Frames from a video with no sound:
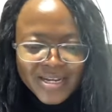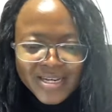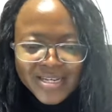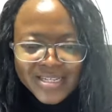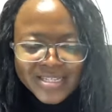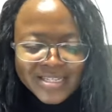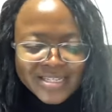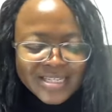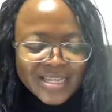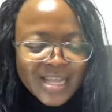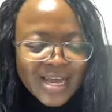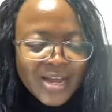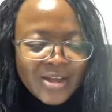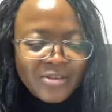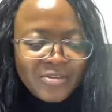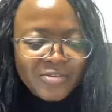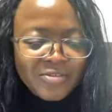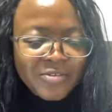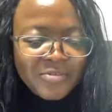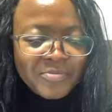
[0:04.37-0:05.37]
This is
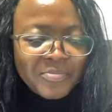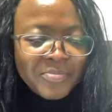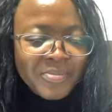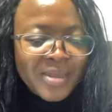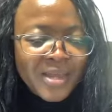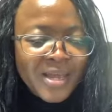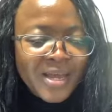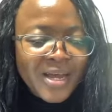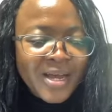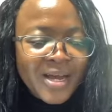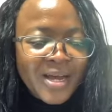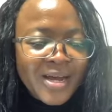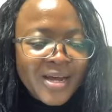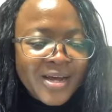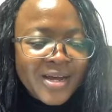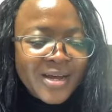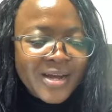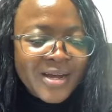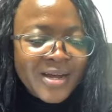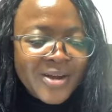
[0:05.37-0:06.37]
live.
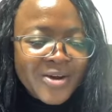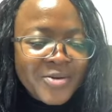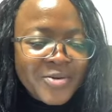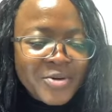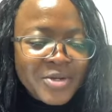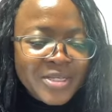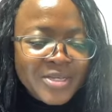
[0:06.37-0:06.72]
Where